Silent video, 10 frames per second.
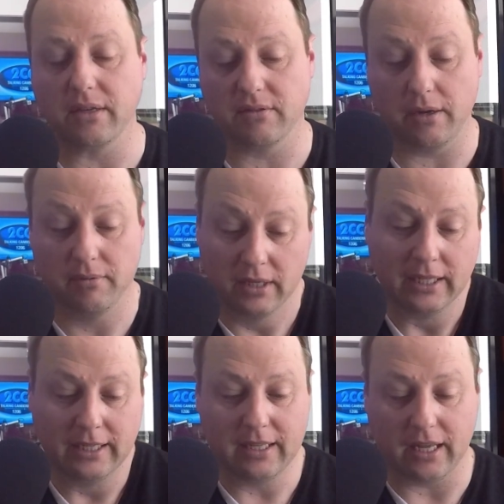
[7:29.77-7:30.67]
So,
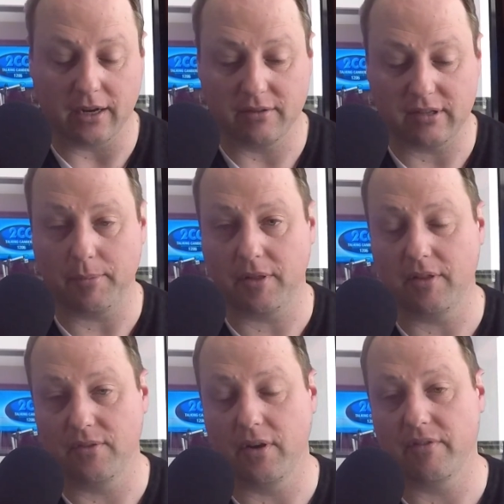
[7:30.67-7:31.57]
something
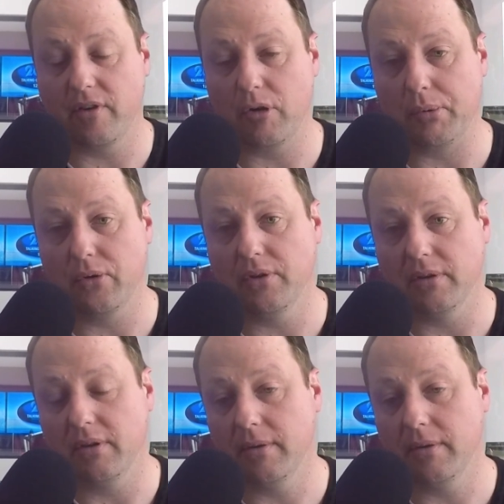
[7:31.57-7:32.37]
that's very, very prudent.